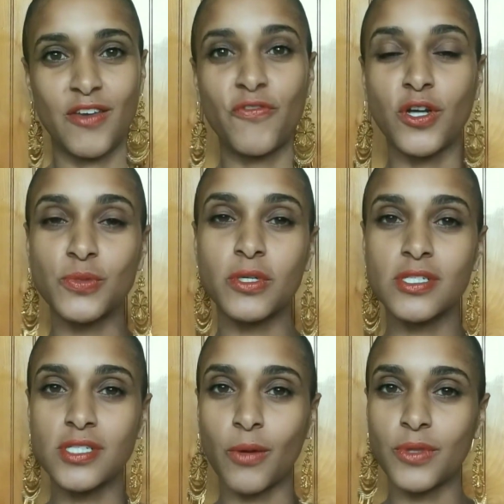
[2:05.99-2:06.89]
First, we're
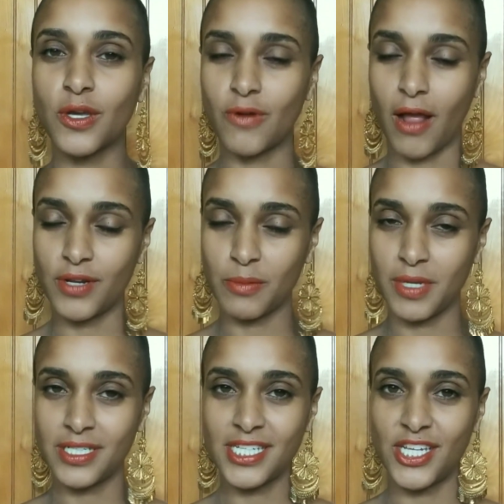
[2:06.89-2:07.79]
going to start with a grounding
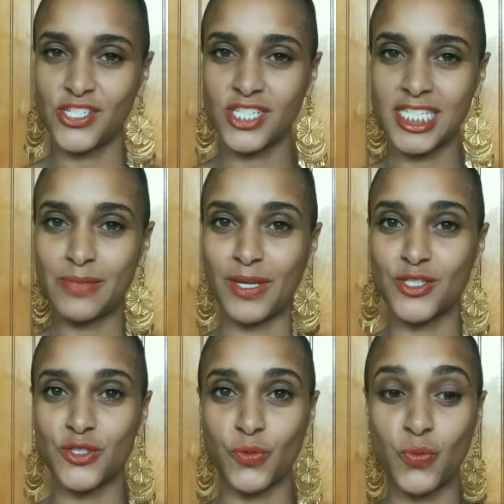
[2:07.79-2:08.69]
meditation to
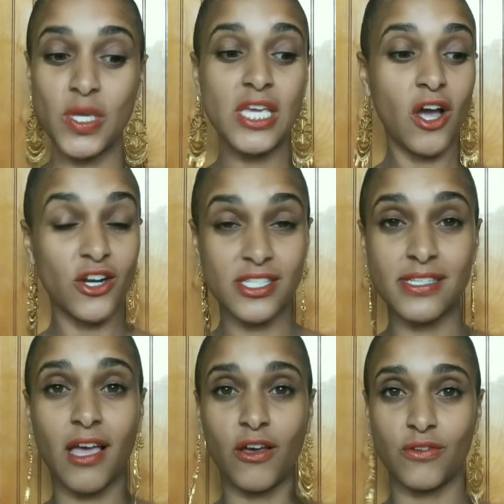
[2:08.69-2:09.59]
make sure we
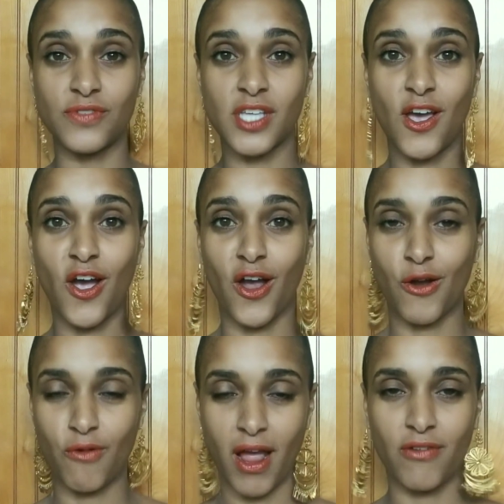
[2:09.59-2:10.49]
ourselves are
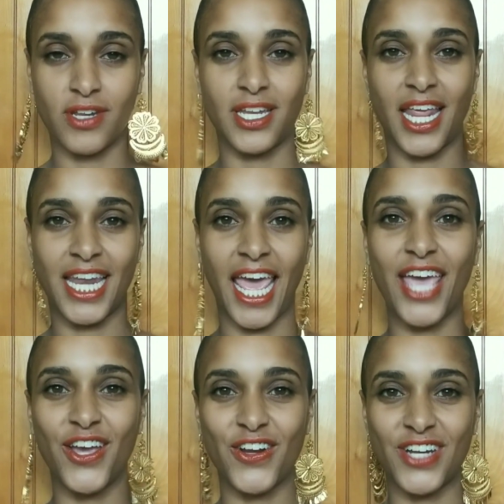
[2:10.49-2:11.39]
grounded and
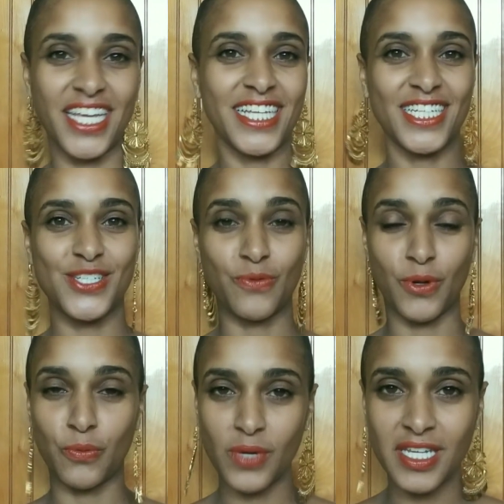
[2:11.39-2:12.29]
anchored in to
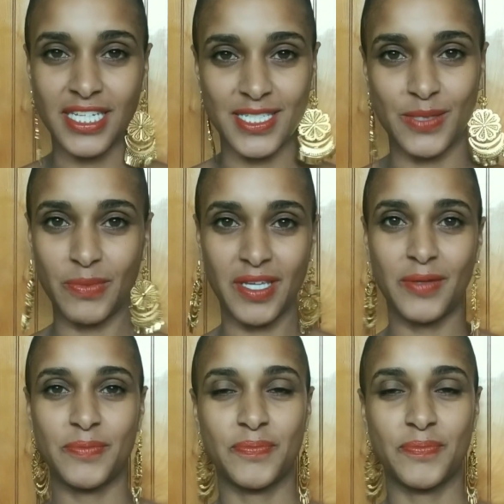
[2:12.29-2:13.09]
where we need to be.